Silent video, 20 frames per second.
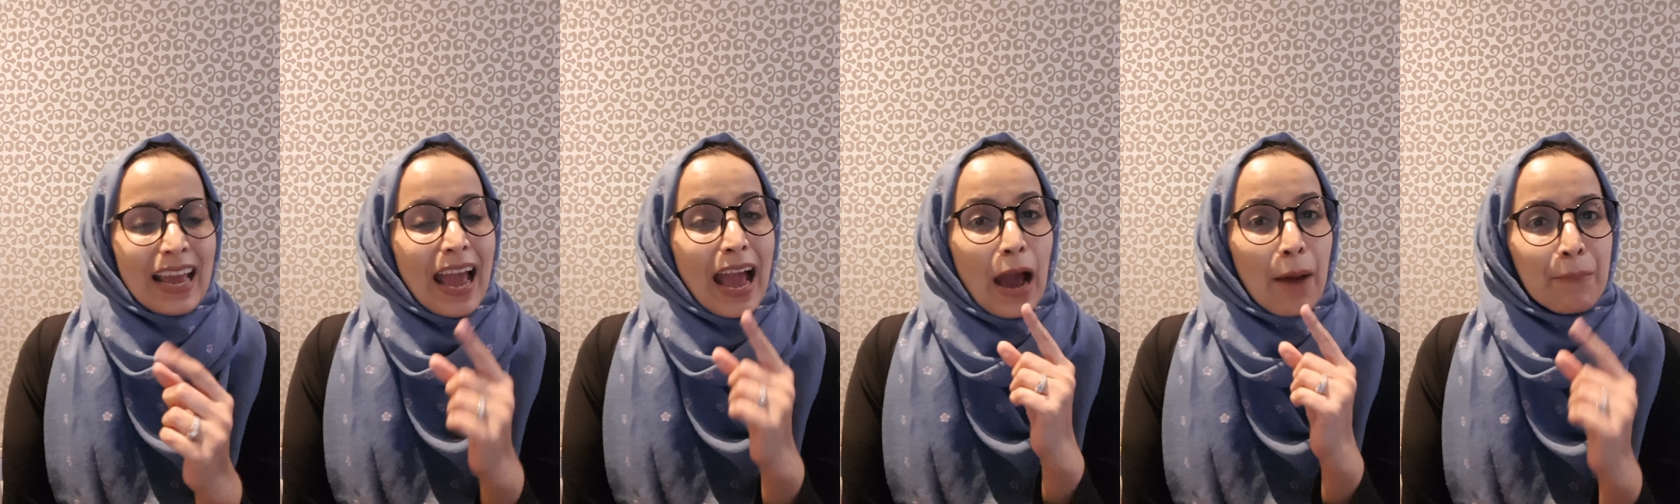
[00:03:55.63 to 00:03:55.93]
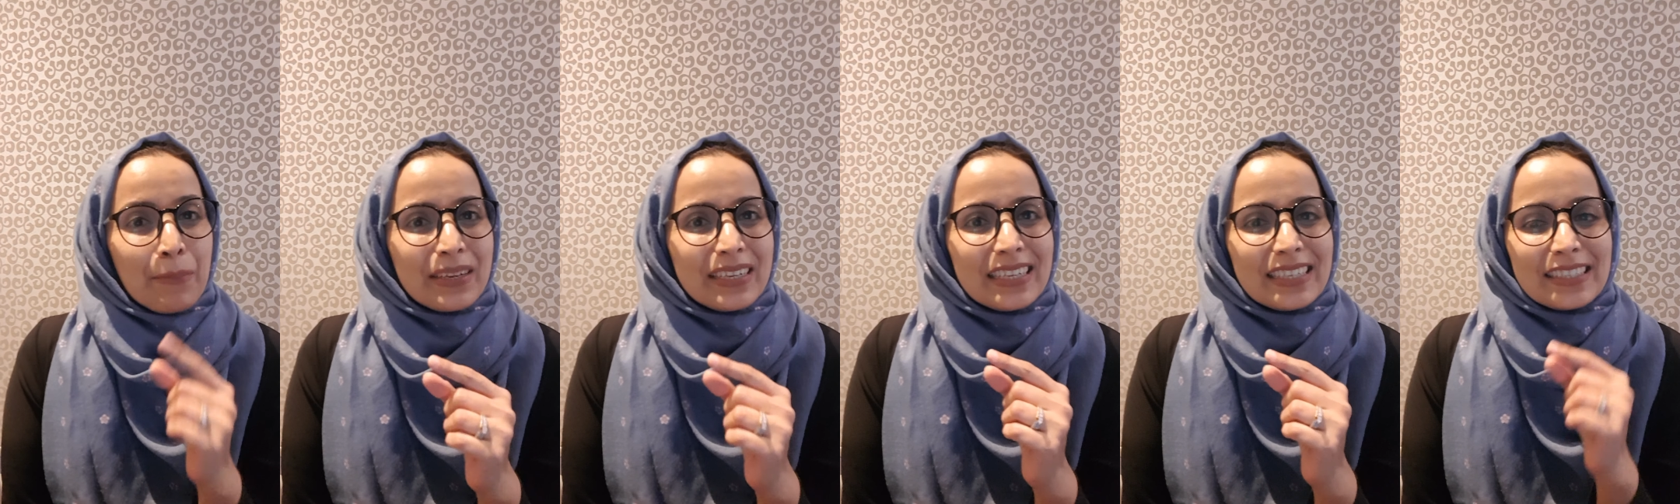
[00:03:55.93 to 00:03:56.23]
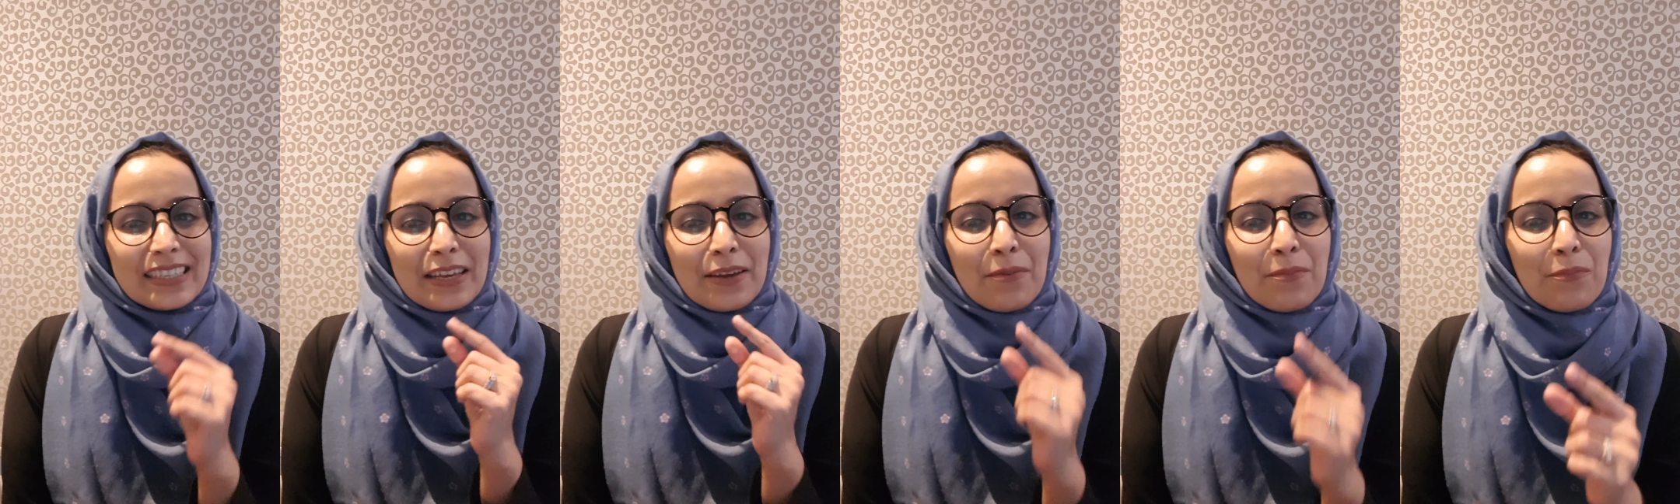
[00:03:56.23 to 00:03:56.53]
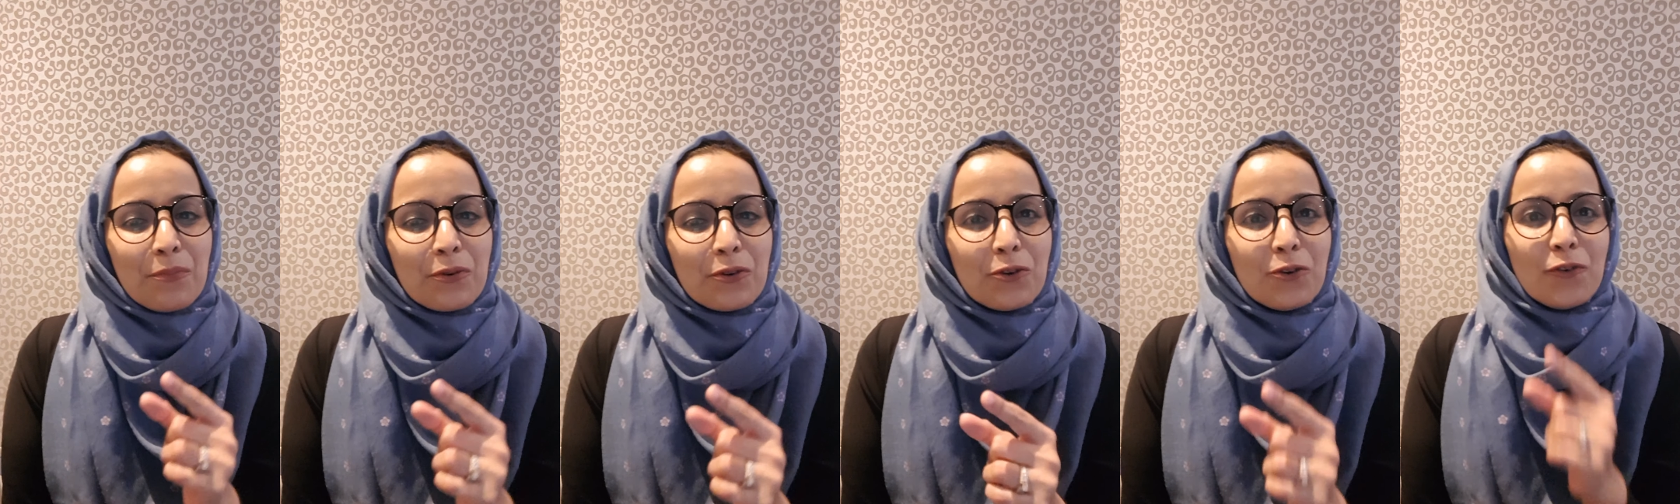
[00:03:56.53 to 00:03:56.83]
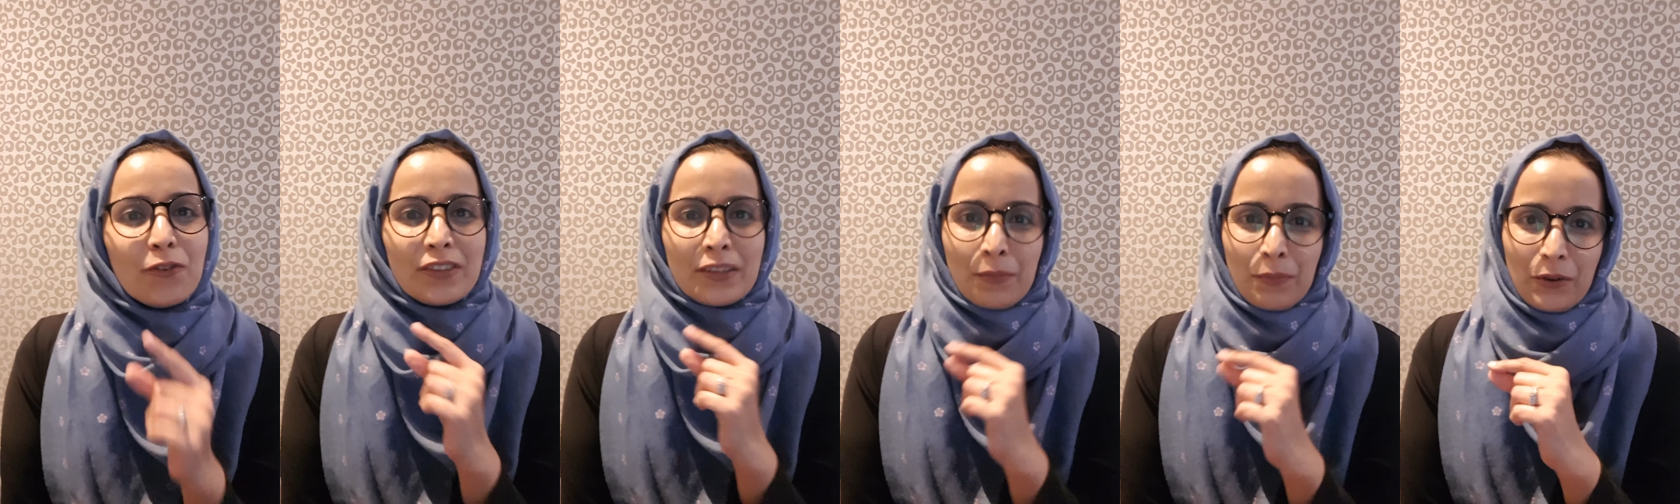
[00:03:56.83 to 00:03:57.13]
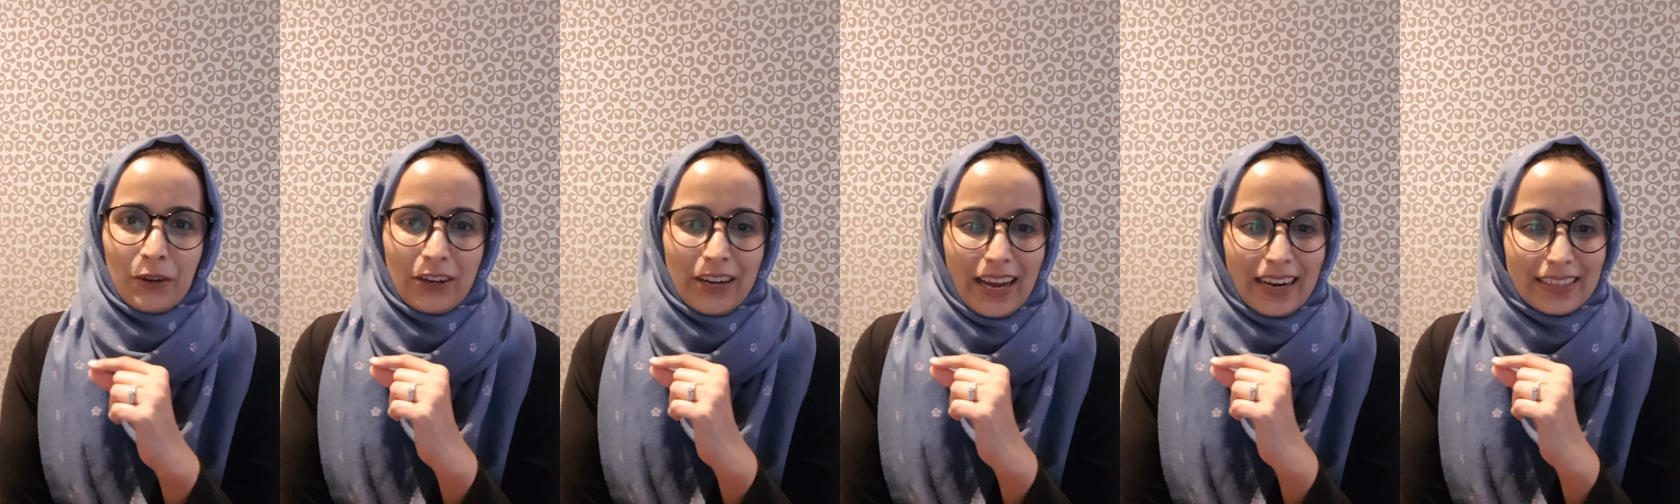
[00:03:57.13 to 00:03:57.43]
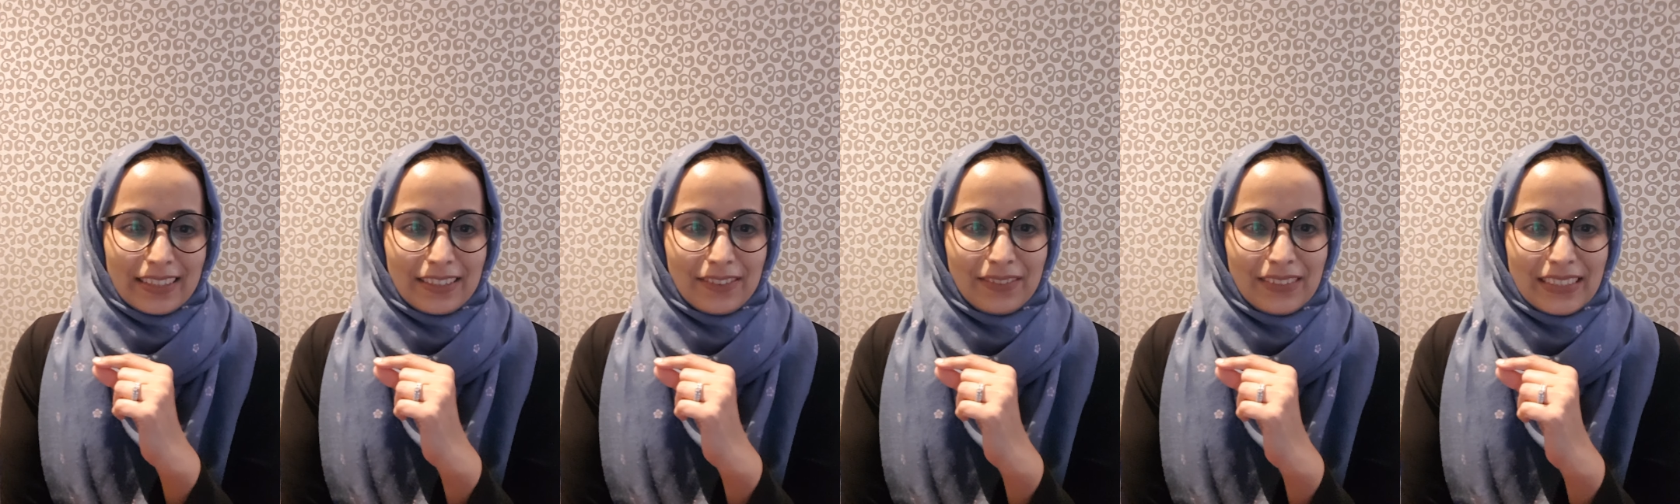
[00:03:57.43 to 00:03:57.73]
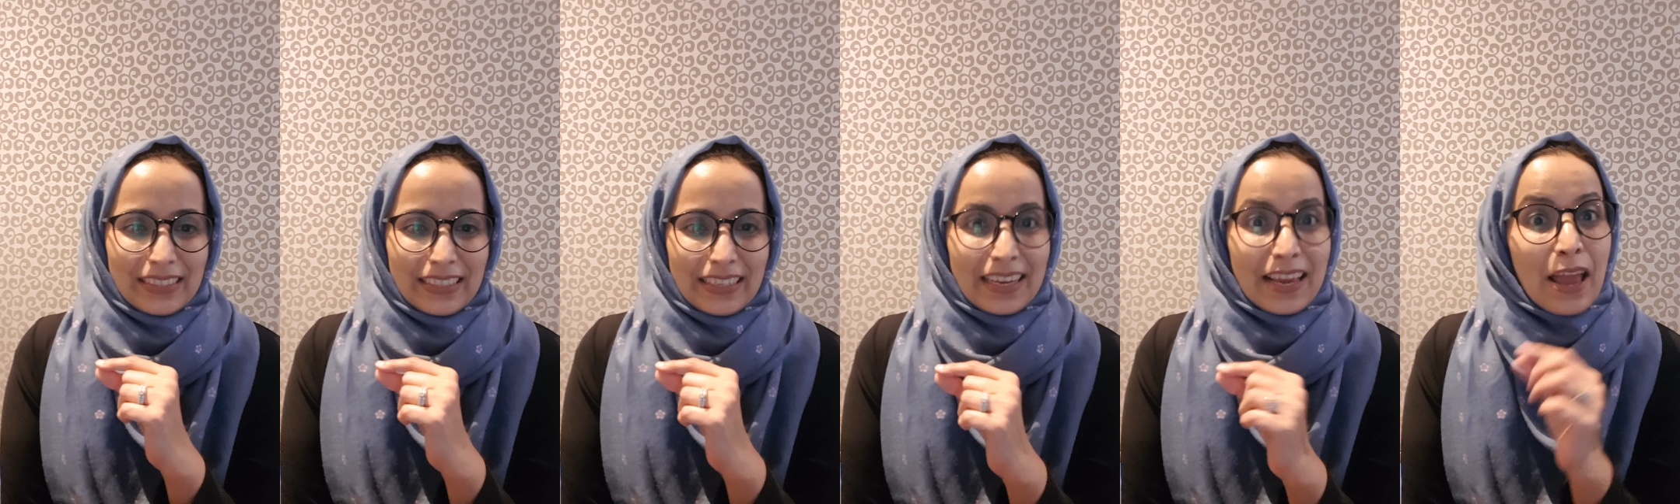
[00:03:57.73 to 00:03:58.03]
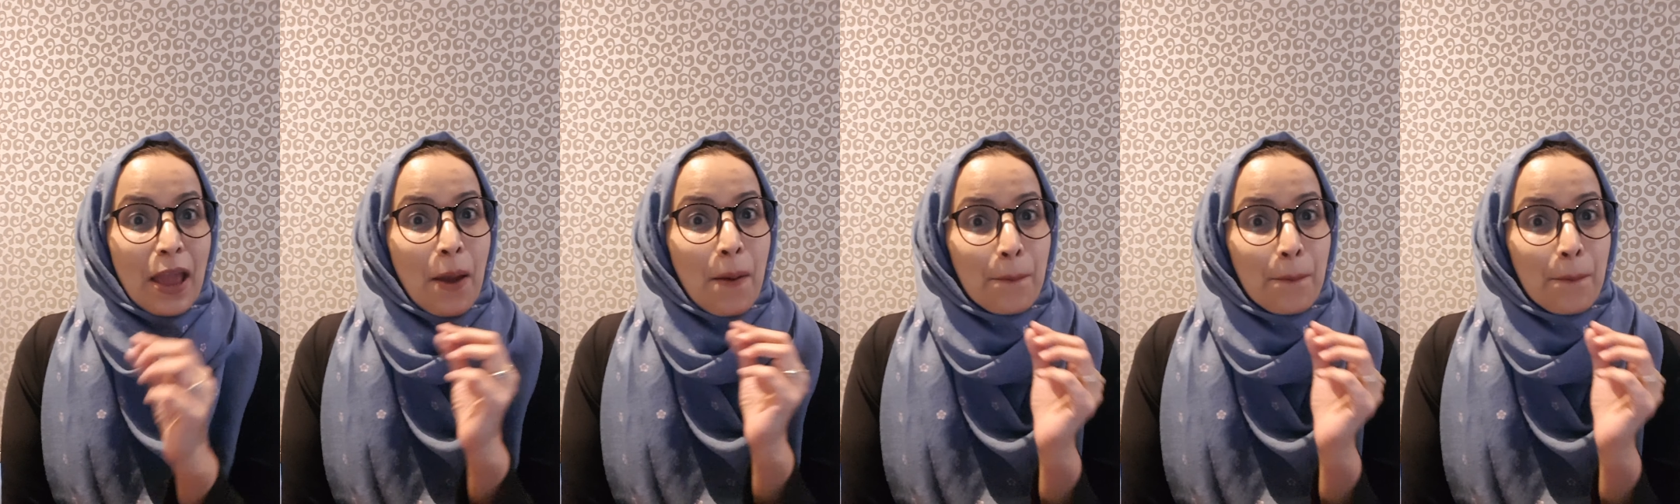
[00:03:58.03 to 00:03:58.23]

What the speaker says: Happiness improves productivity.